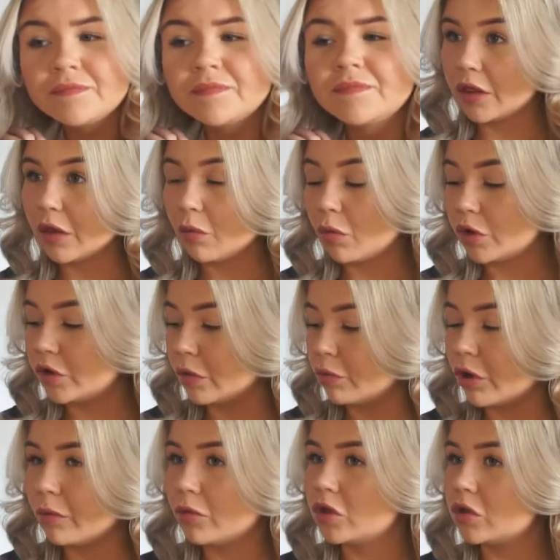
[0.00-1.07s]
And then once it
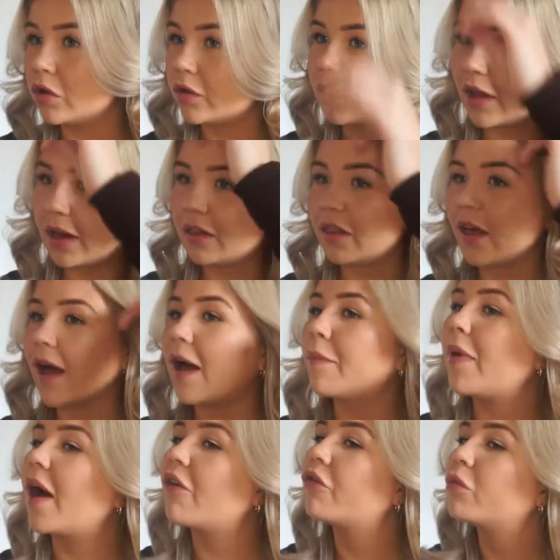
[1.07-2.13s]
pretty much looks like that,
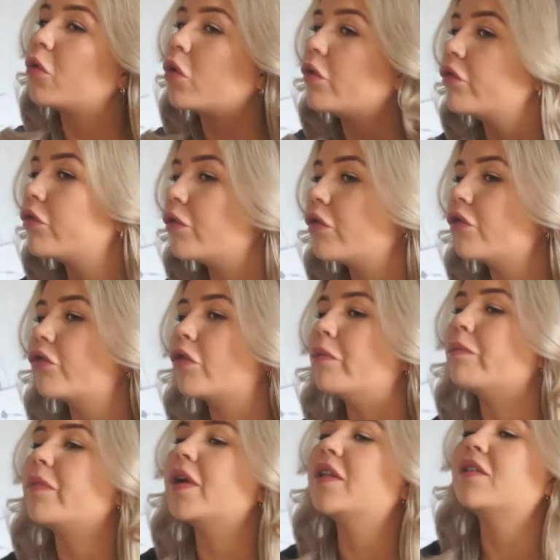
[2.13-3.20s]
apart from going through the
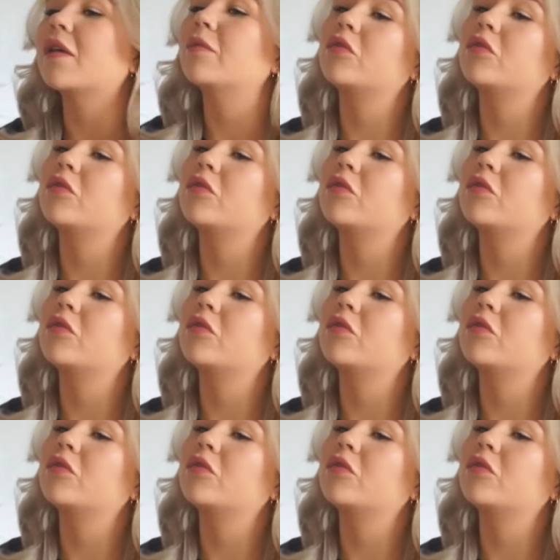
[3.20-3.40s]
front bits,